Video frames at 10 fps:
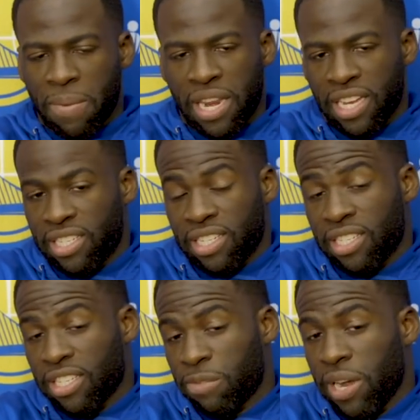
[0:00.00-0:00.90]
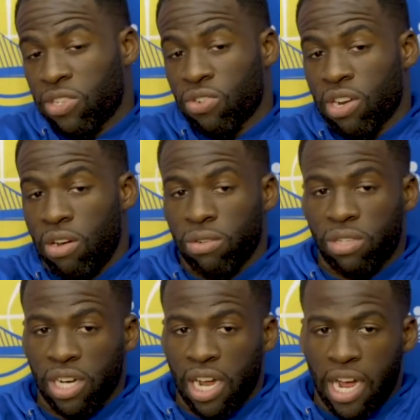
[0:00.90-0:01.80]
I mean, he's just a special
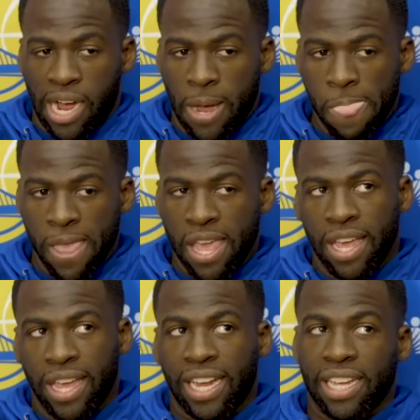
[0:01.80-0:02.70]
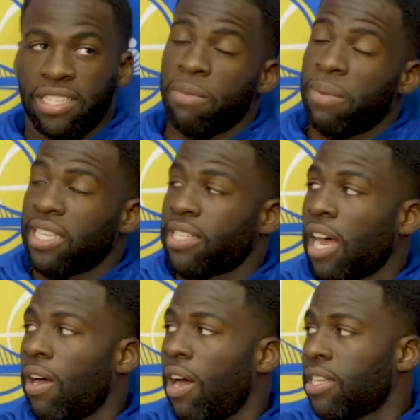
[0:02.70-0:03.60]
coach. Uh, he gets the best
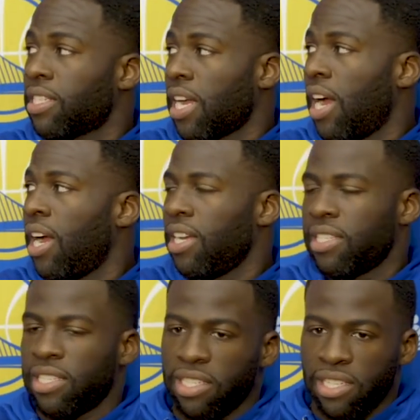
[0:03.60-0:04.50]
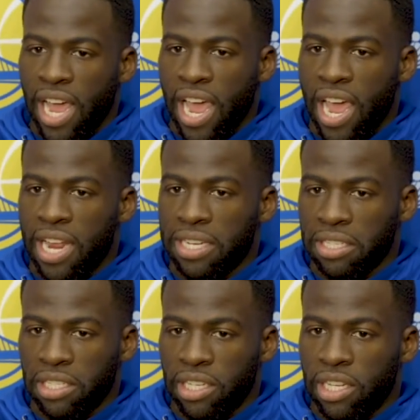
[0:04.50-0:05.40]
out of all his guys, and
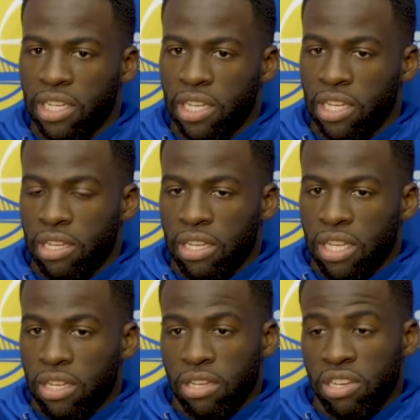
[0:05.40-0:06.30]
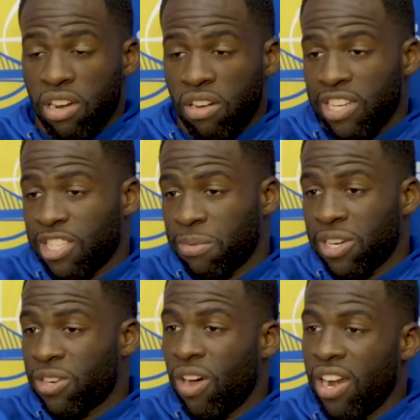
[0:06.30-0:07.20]
you know he's
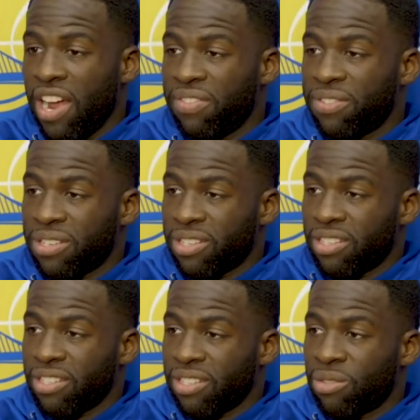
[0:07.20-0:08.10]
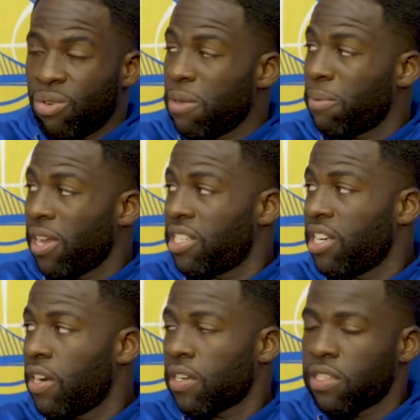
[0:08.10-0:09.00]
been doing that for 20 plus
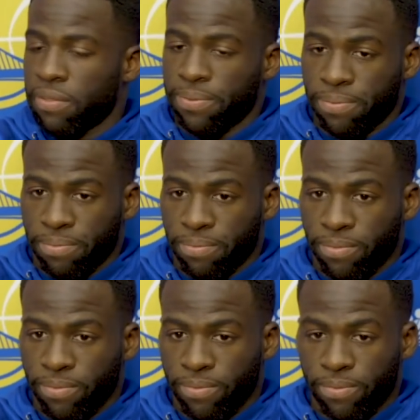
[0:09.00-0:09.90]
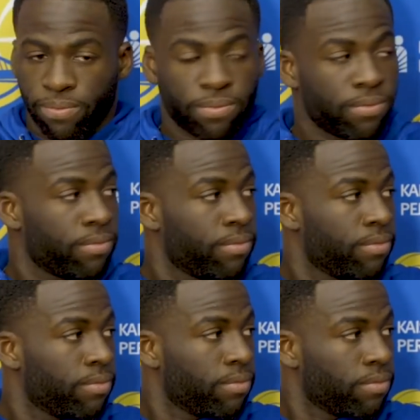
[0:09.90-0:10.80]
years. You talked about
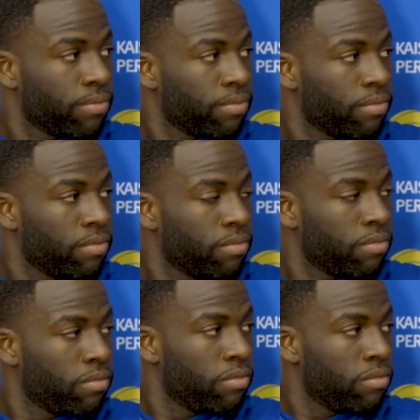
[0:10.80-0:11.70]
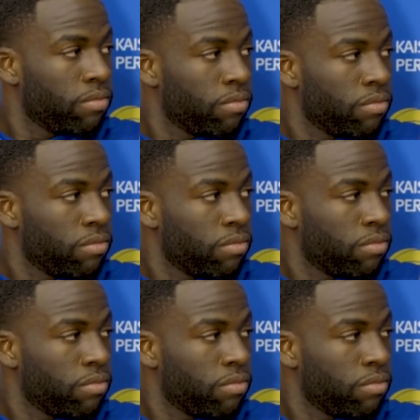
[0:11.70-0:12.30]
defensive execution a minute ago.